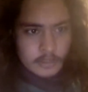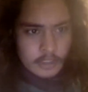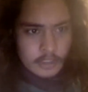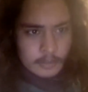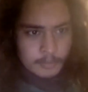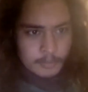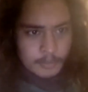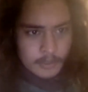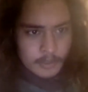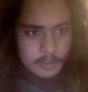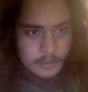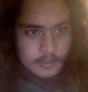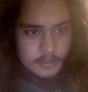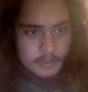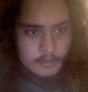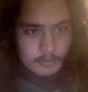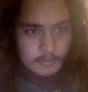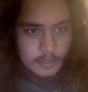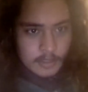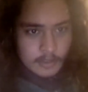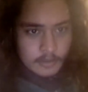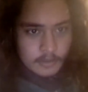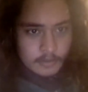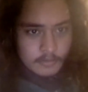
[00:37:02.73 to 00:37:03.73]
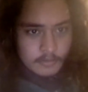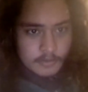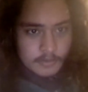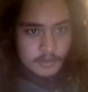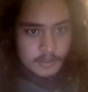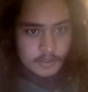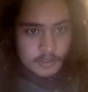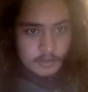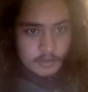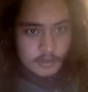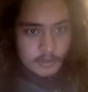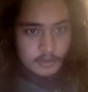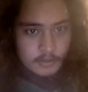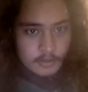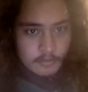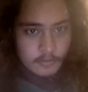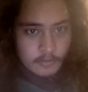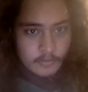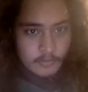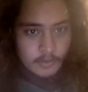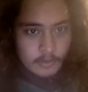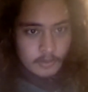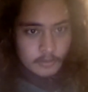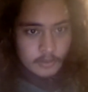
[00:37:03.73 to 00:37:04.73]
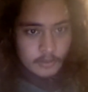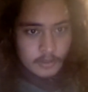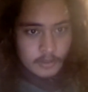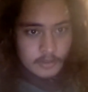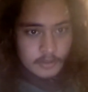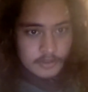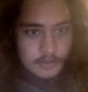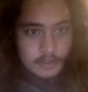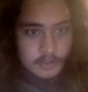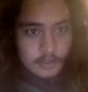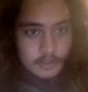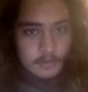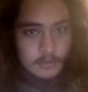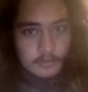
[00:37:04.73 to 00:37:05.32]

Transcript: That pays the amount you received at the withholdings.